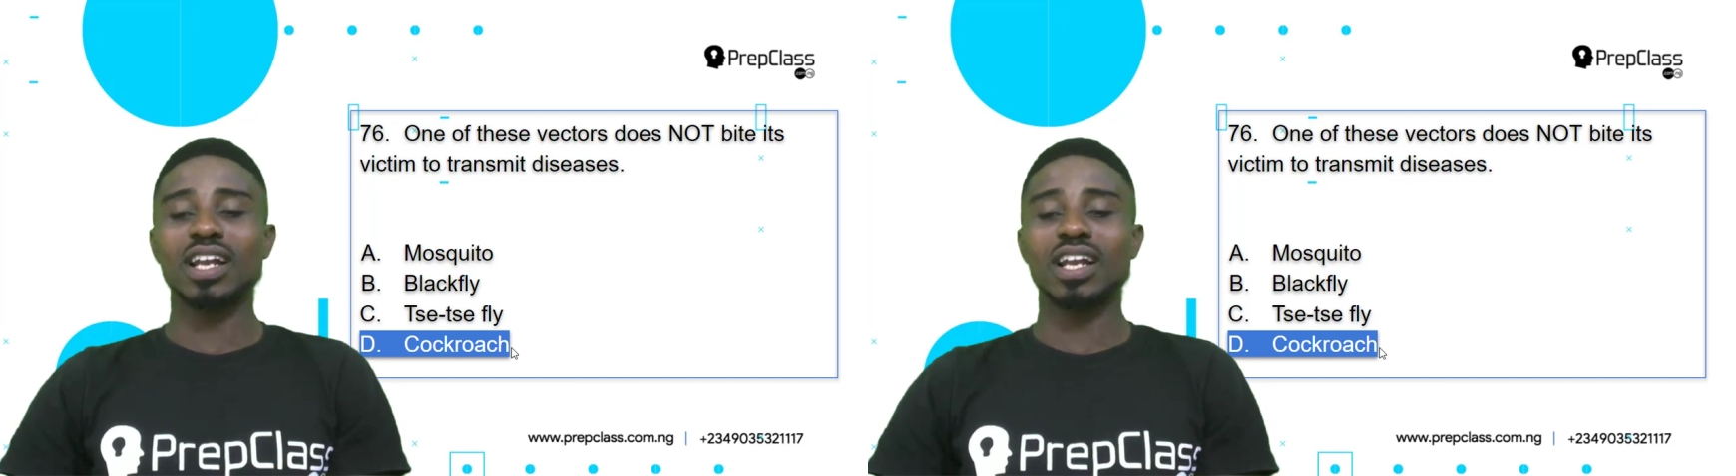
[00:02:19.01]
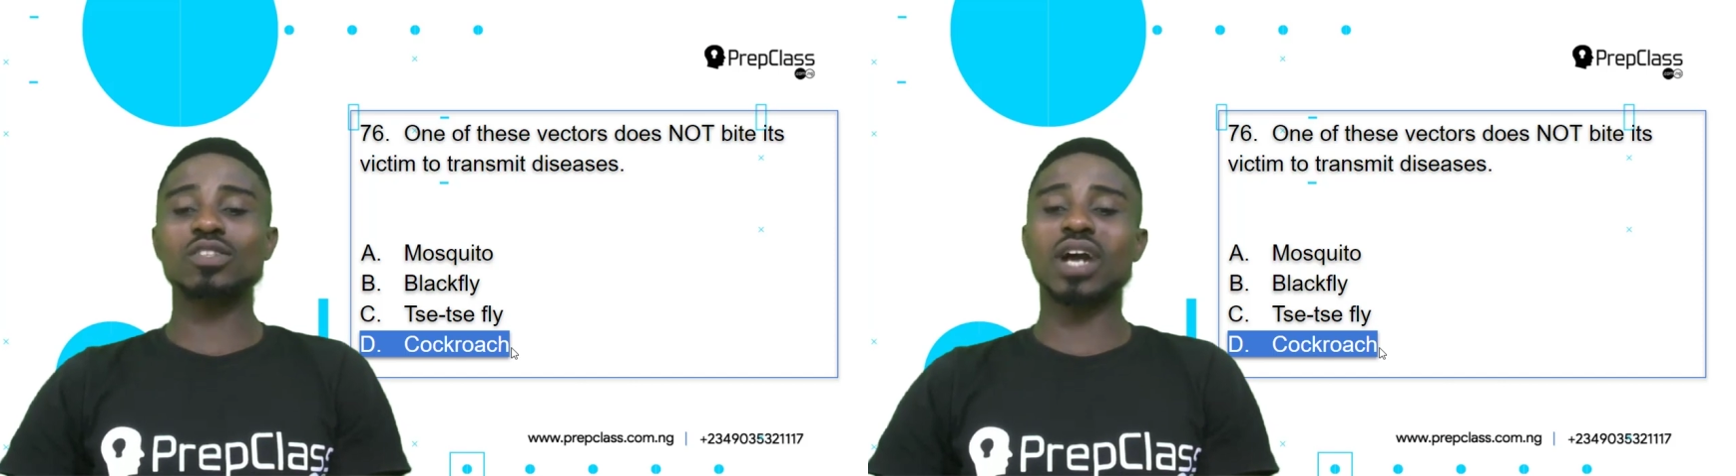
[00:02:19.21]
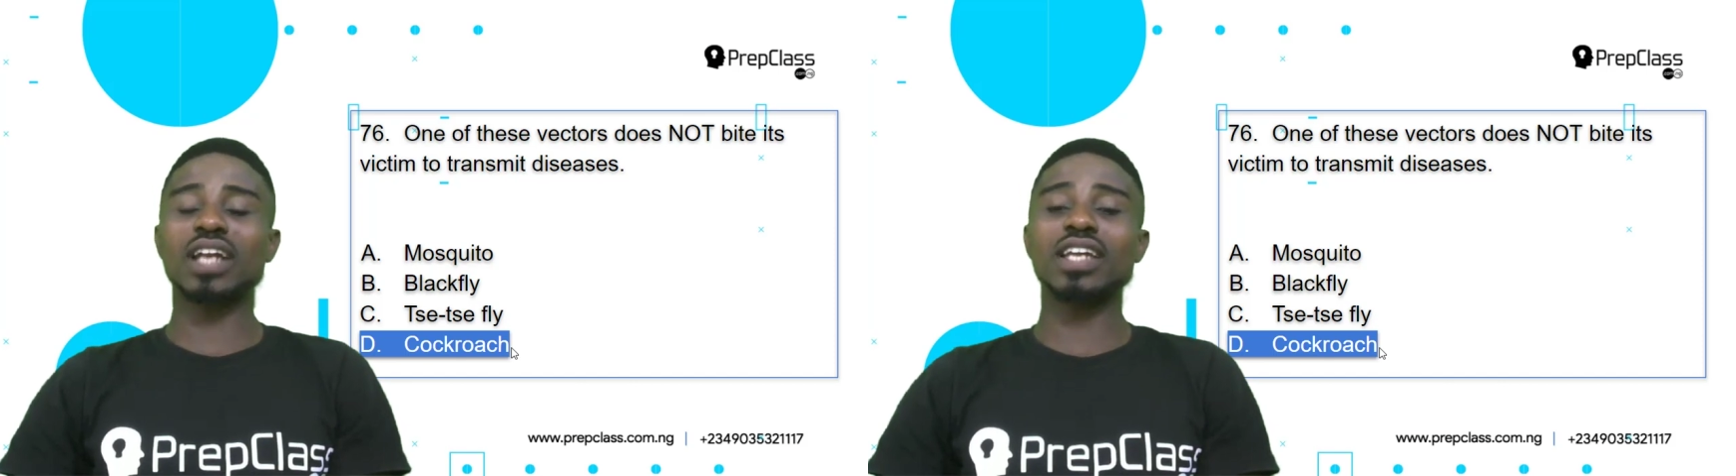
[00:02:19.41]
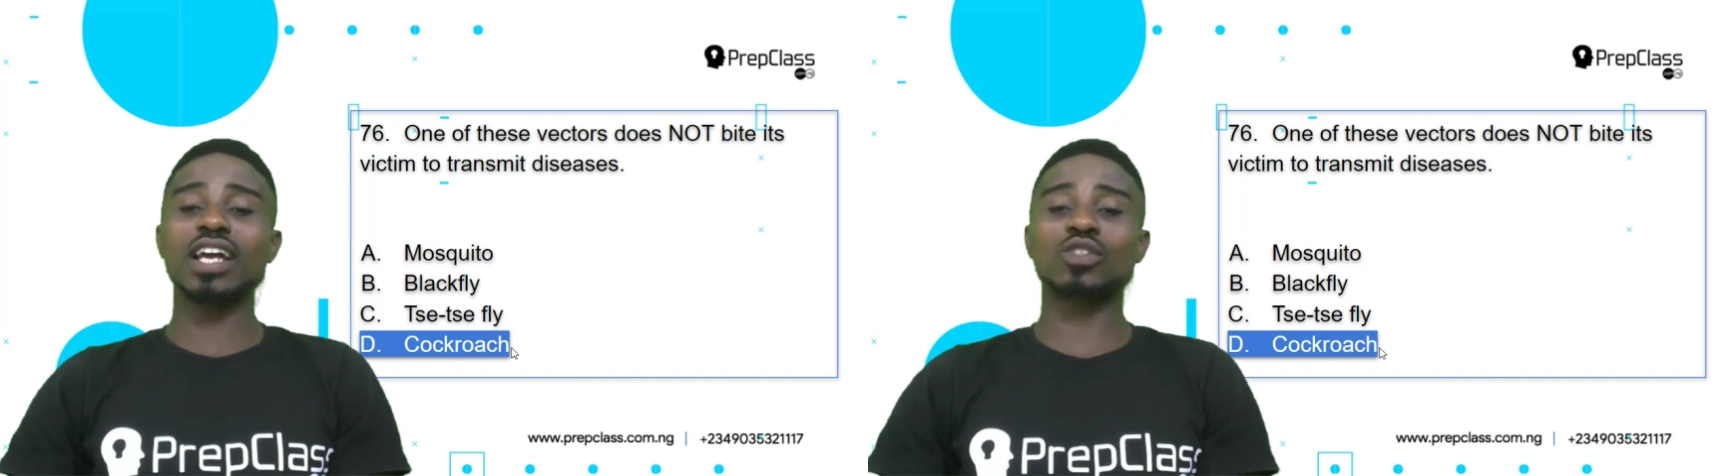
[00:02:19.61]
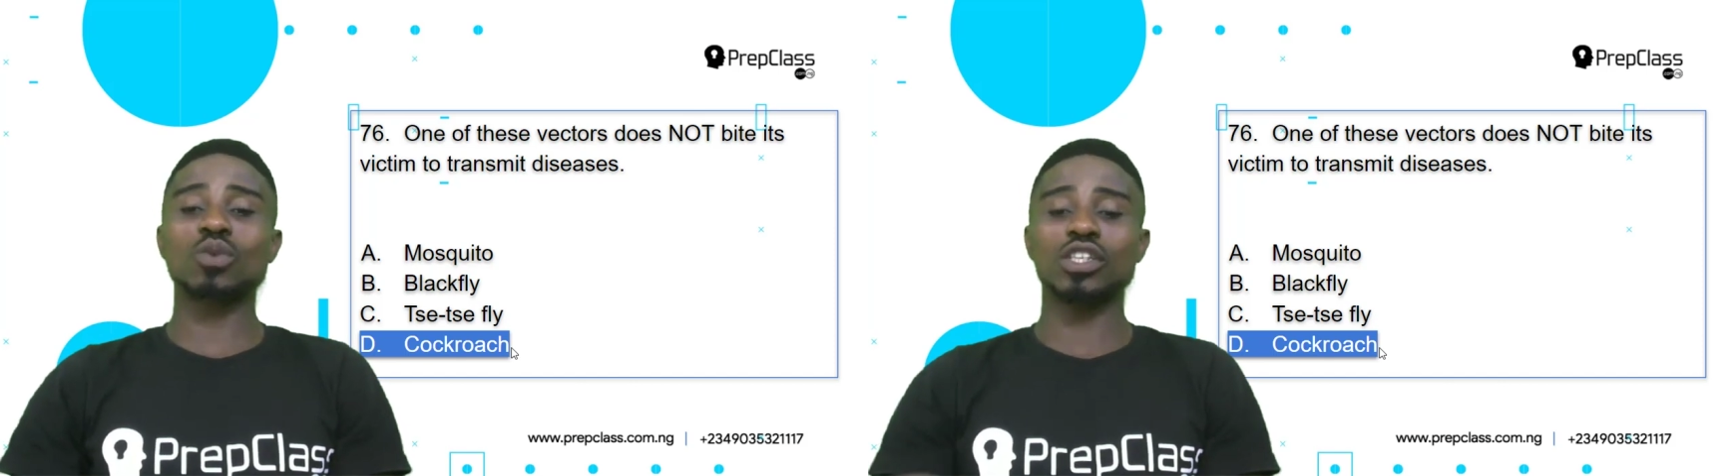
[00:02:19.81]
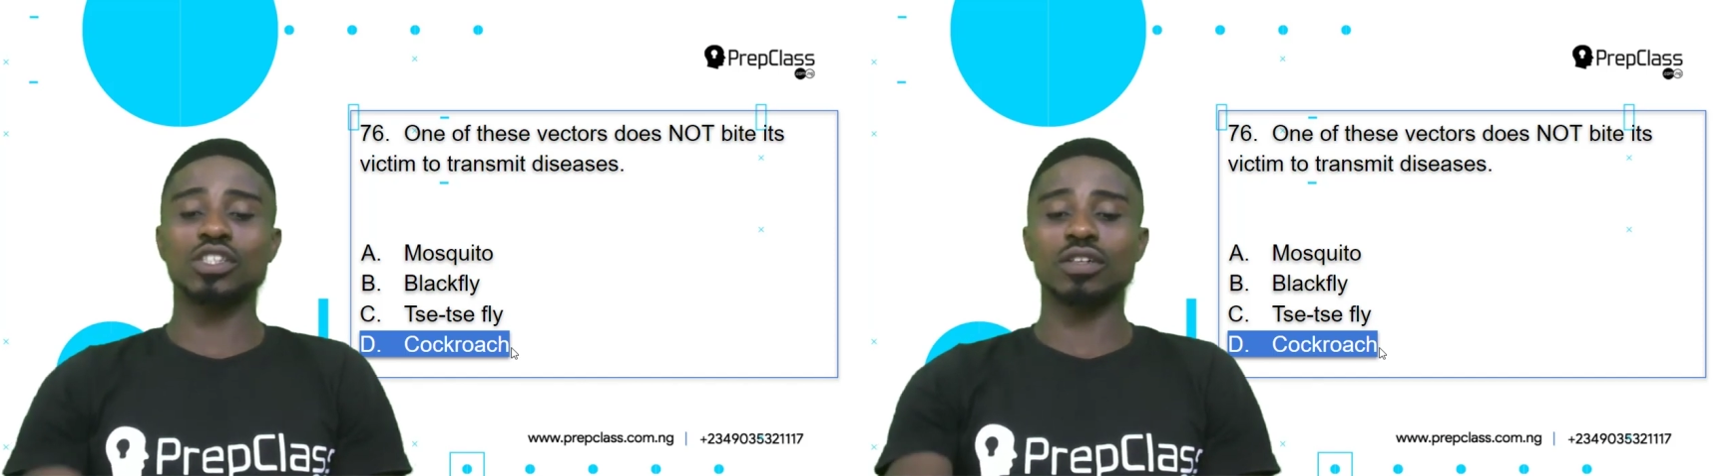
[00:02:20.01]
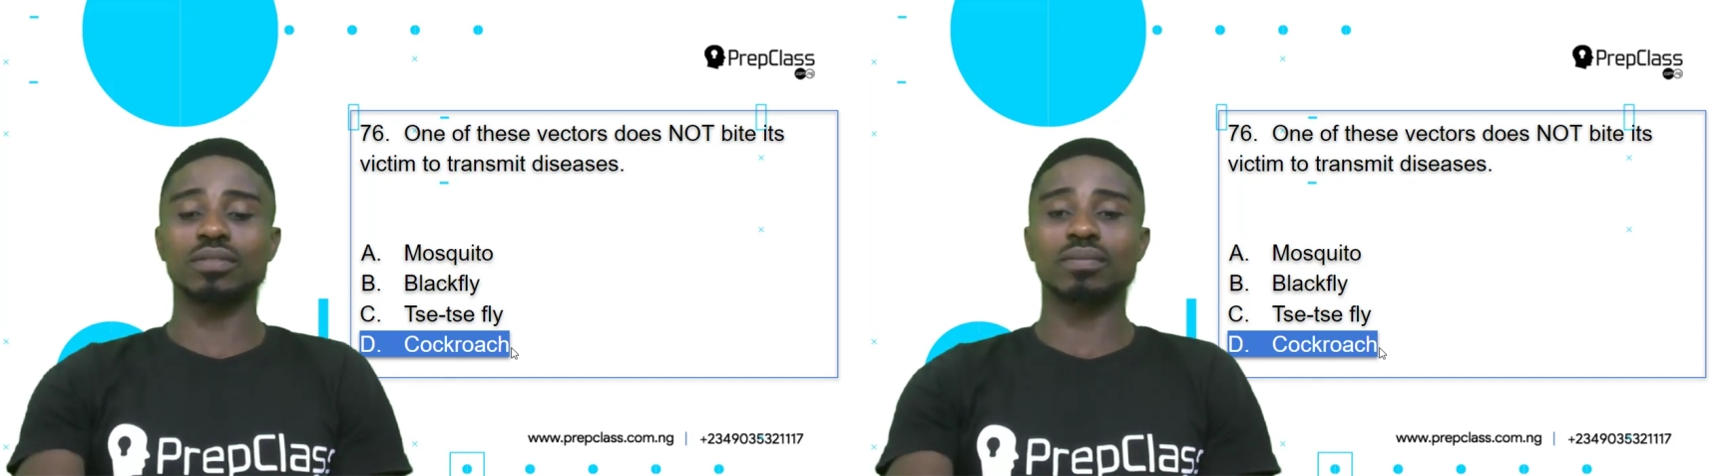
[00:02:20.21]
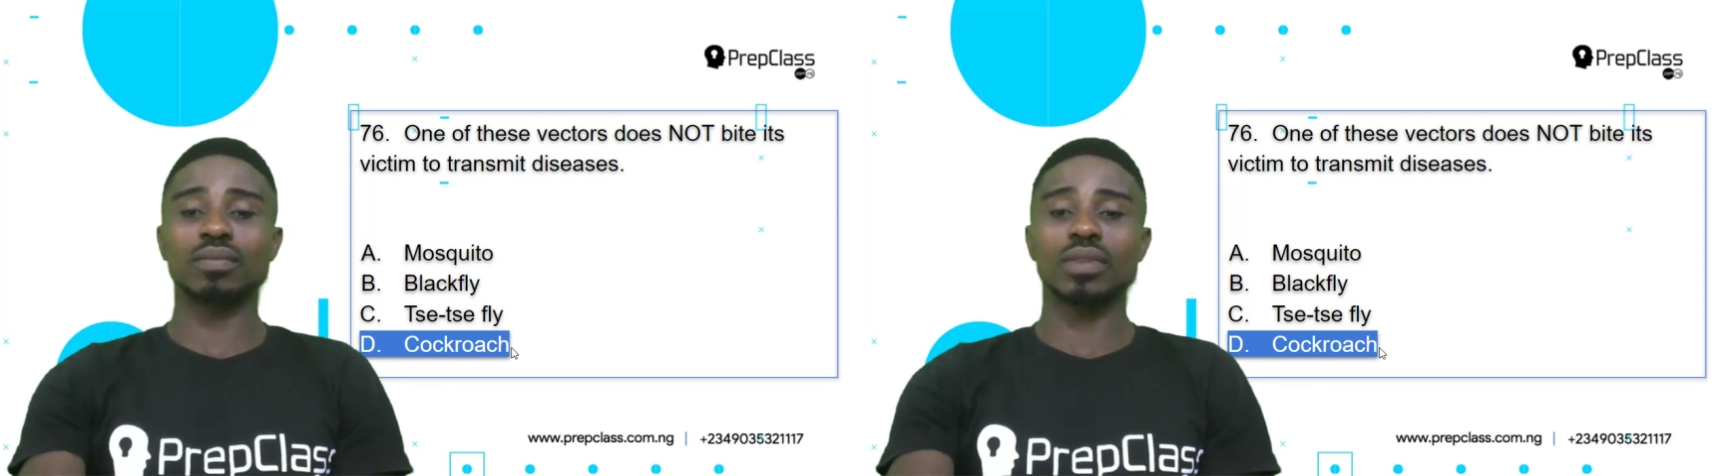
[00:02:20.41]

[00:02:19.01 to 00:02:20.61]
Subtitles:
Let's look at the next question.